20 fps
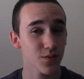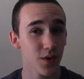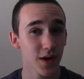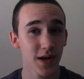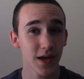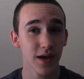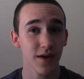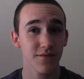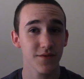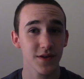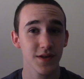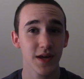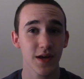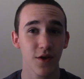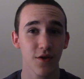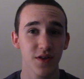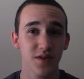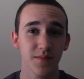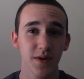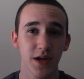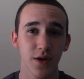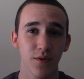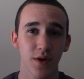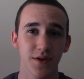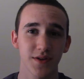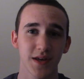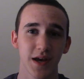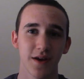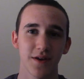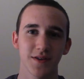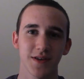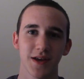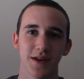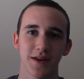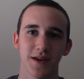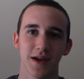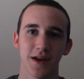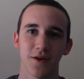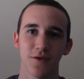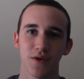Why do you have to take all this money around town? It's
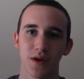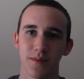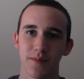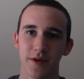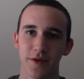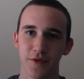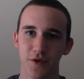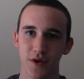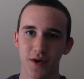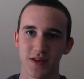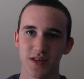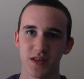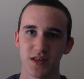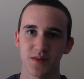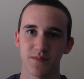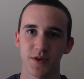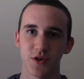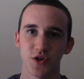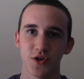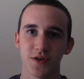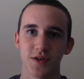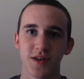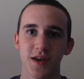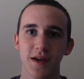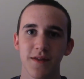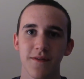getting kind of creepy and they're getting suspicious.